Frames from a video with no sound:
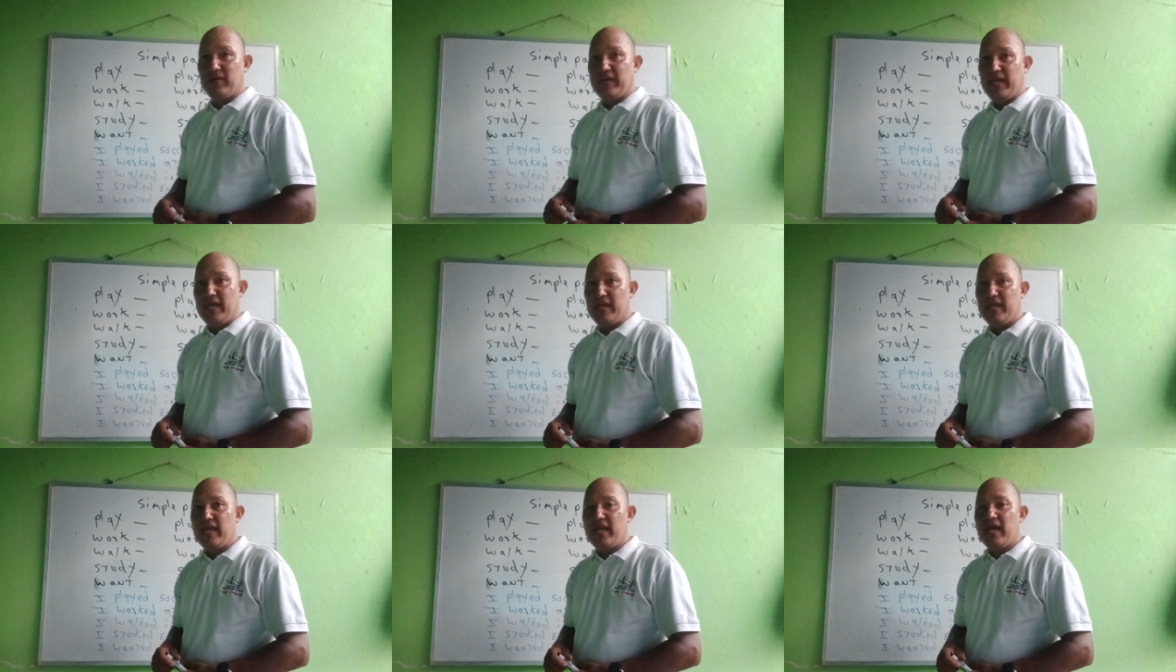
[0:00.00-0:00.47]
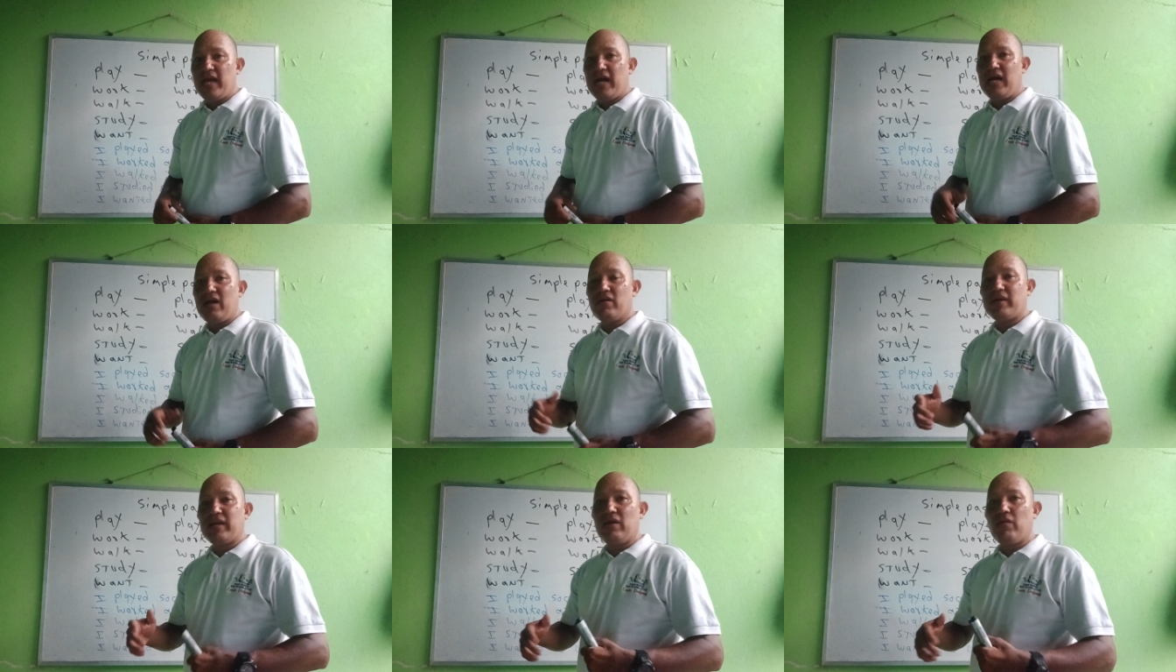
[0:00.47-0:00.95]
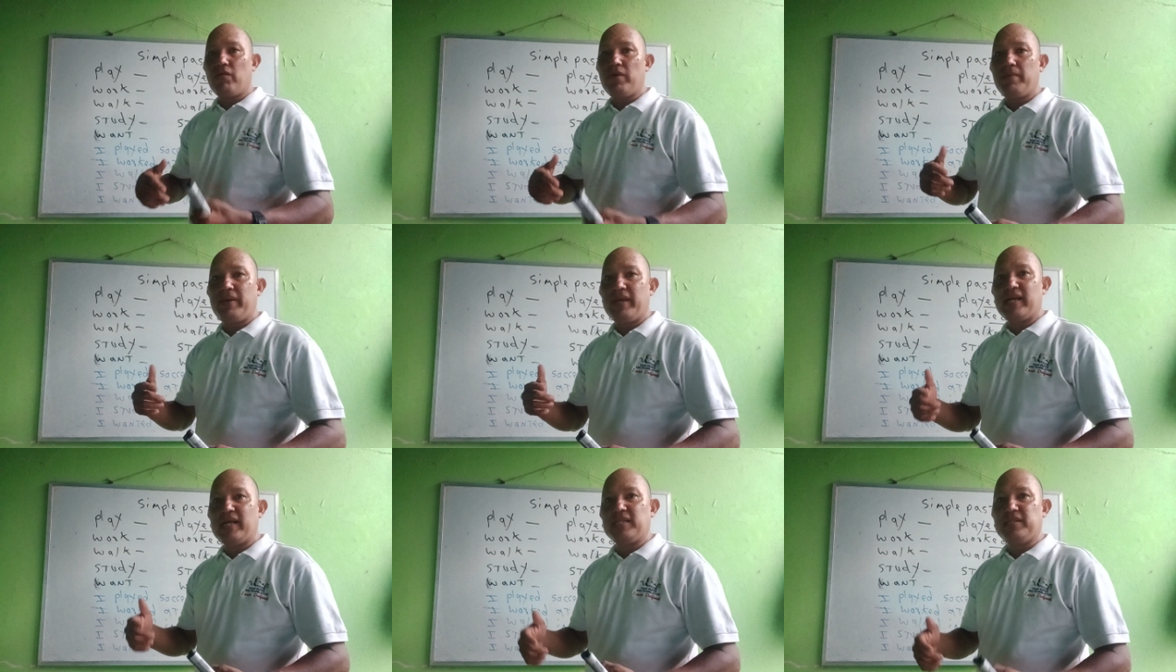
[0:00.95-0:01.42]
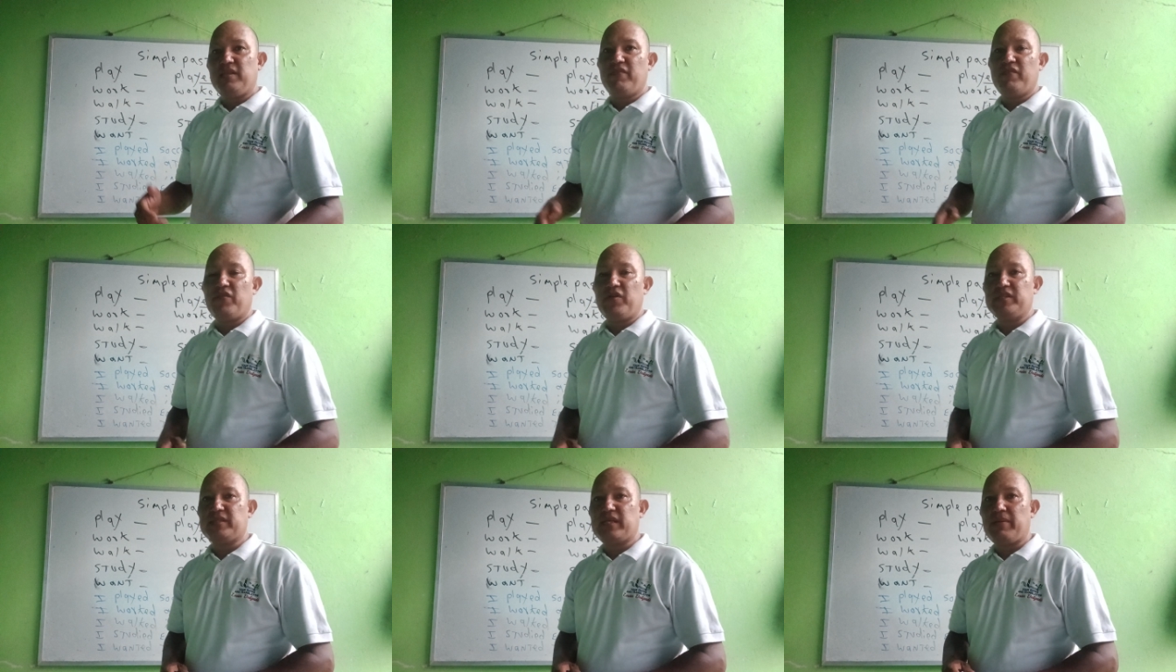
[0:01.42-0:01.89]
Okay, how can we make a
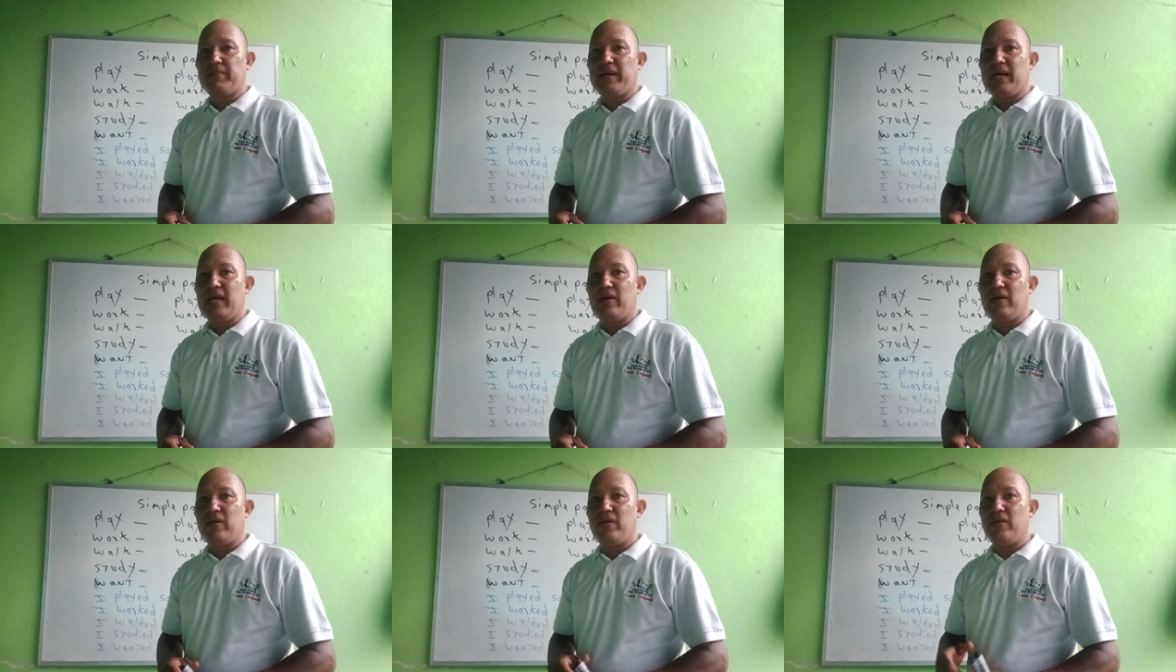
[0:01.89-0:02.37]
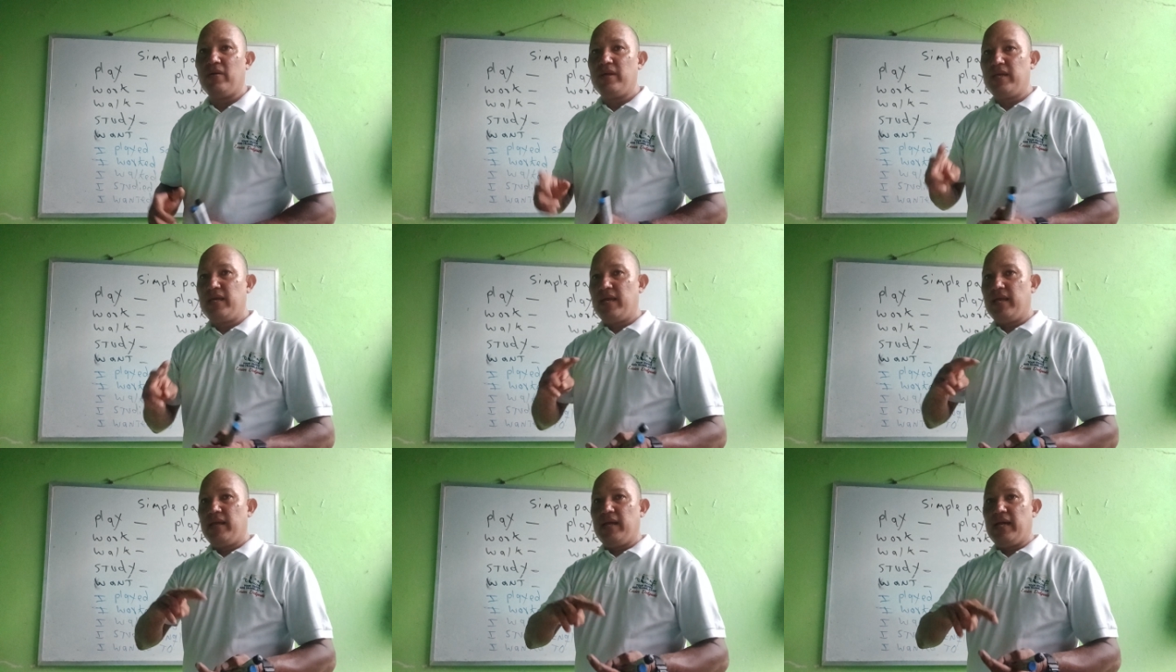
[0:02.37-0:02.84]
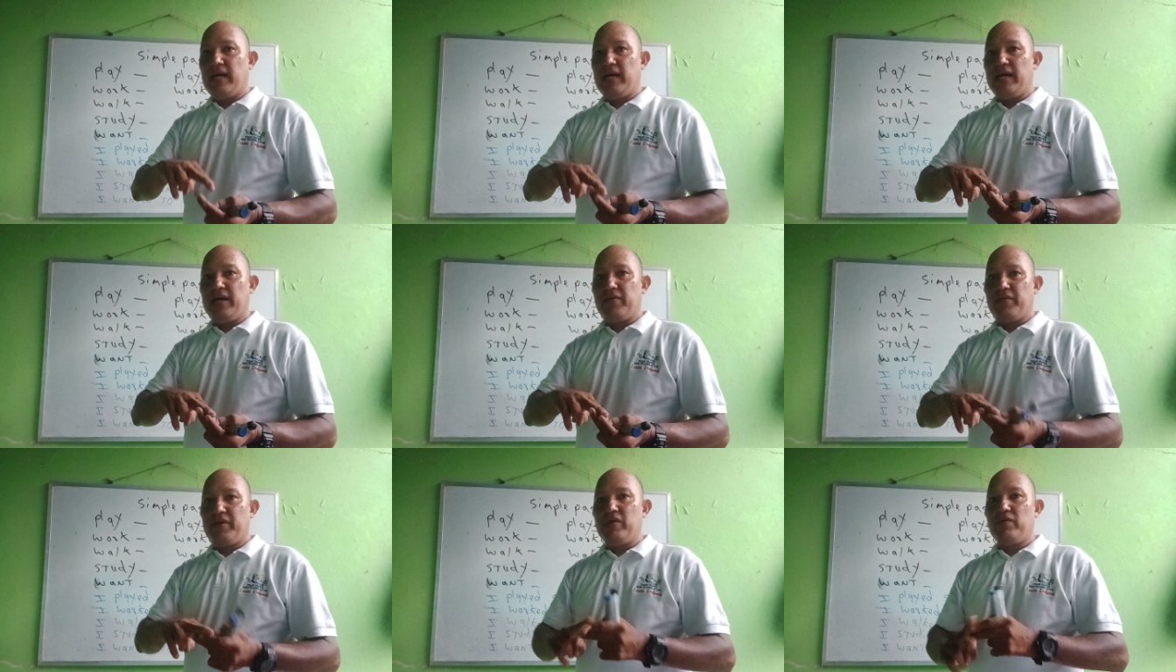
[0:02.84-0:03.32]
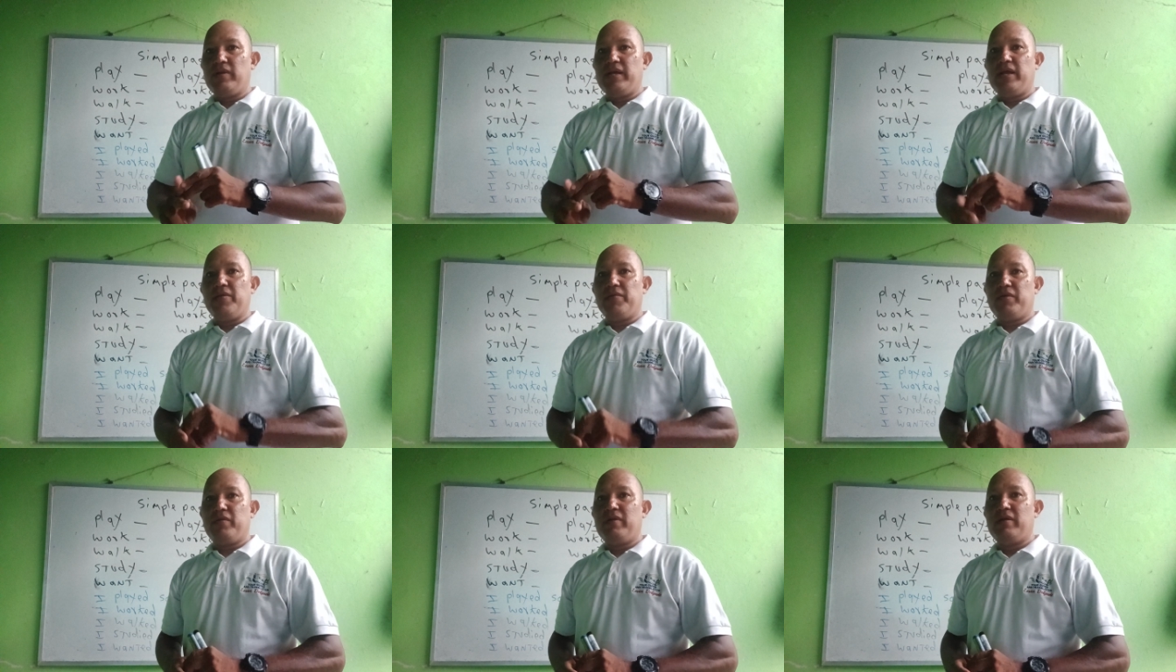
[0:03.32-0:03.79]
difference about regular
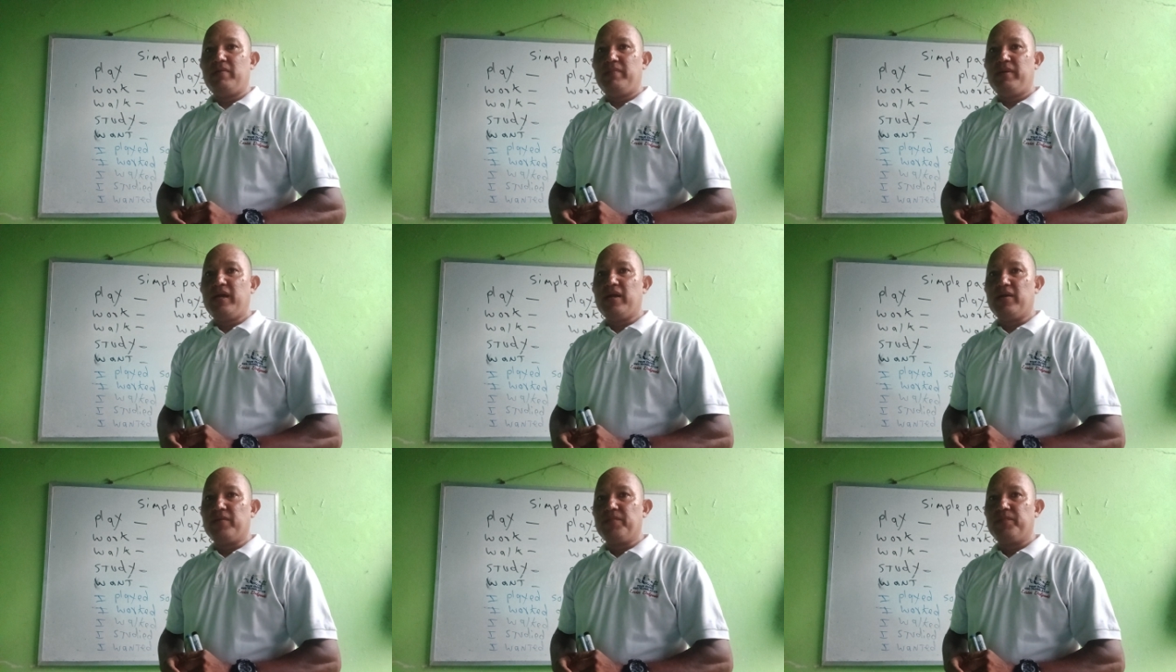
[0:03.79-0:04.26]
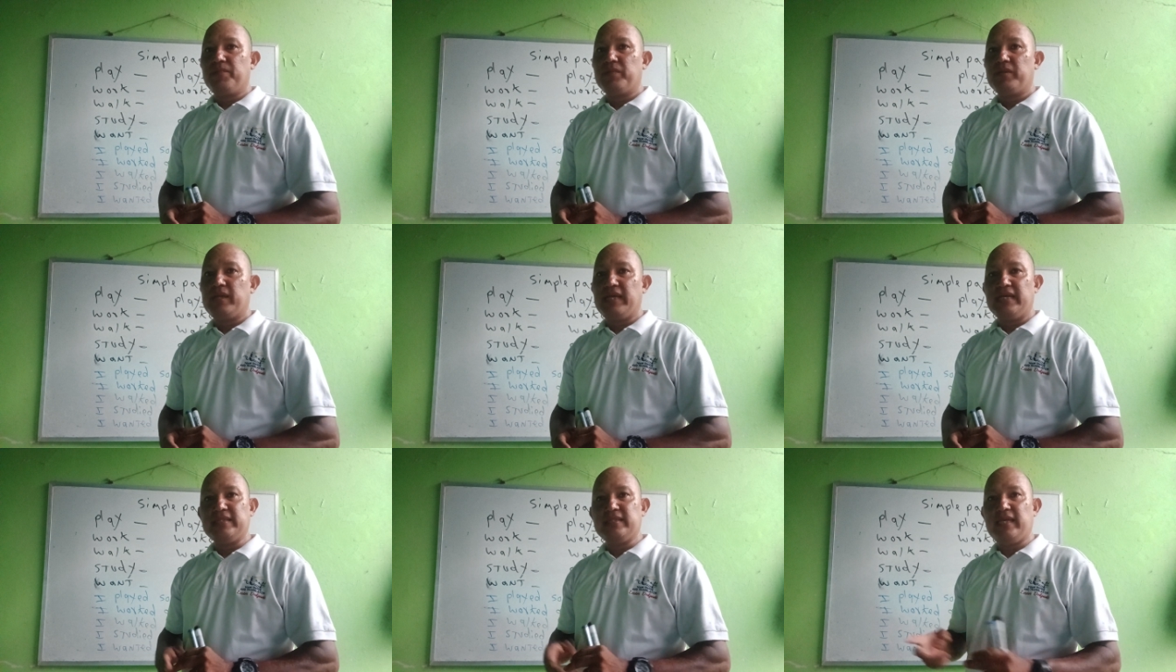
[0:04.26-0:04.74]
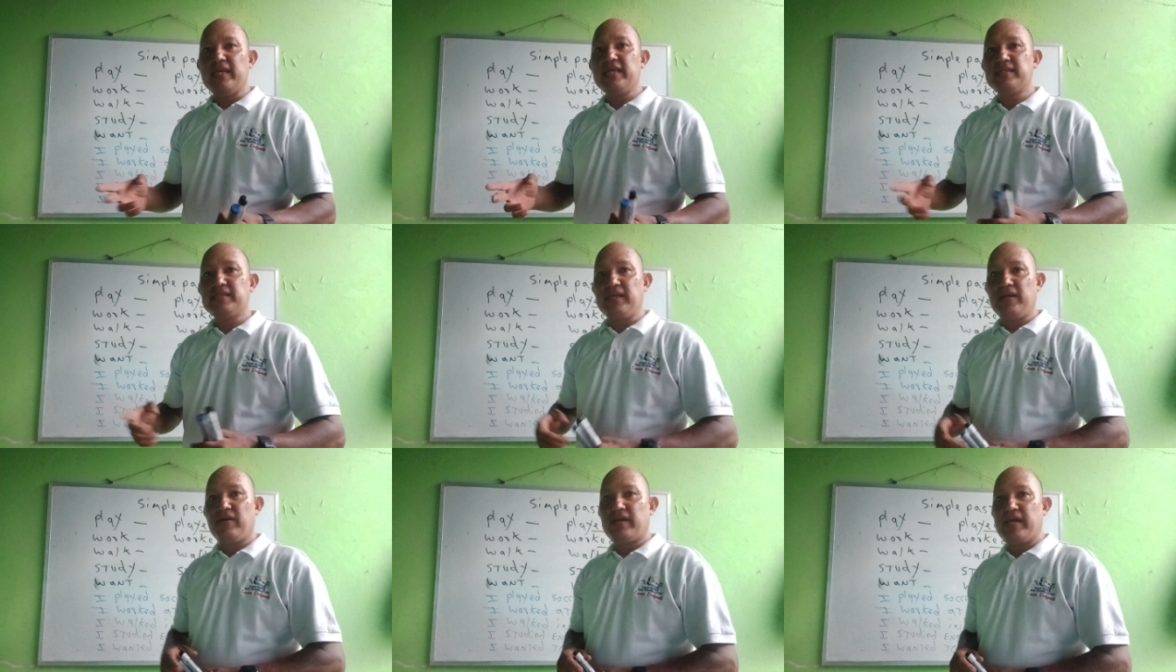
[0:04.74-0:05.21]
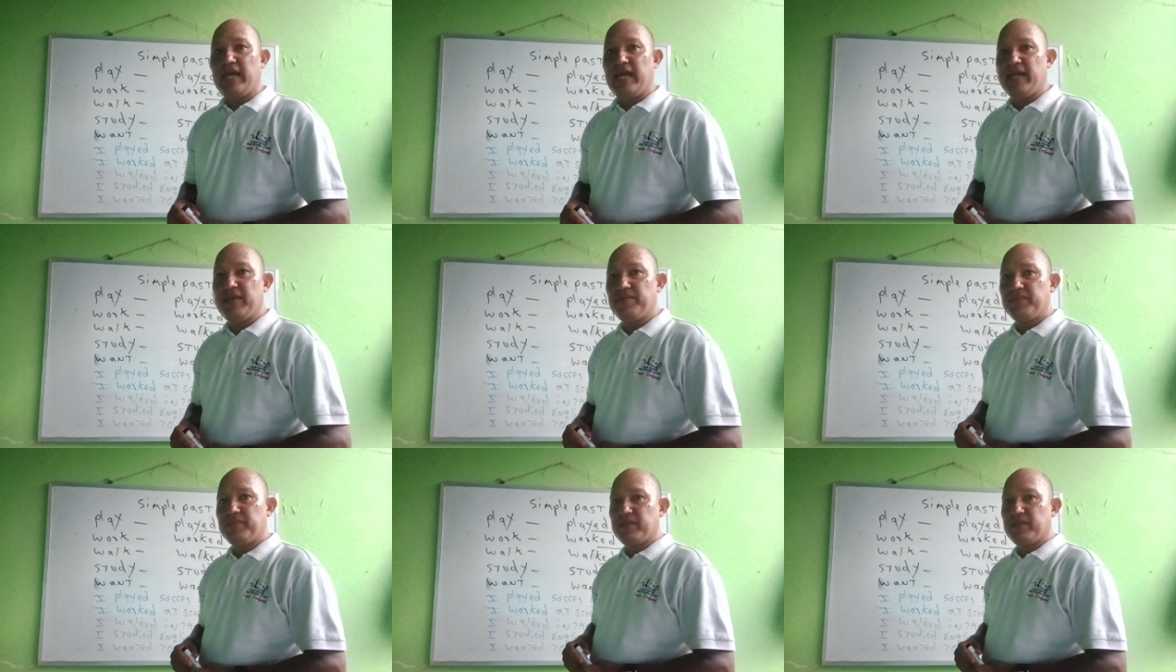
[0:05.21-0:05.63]
and irregular verb? It's easy. Okay.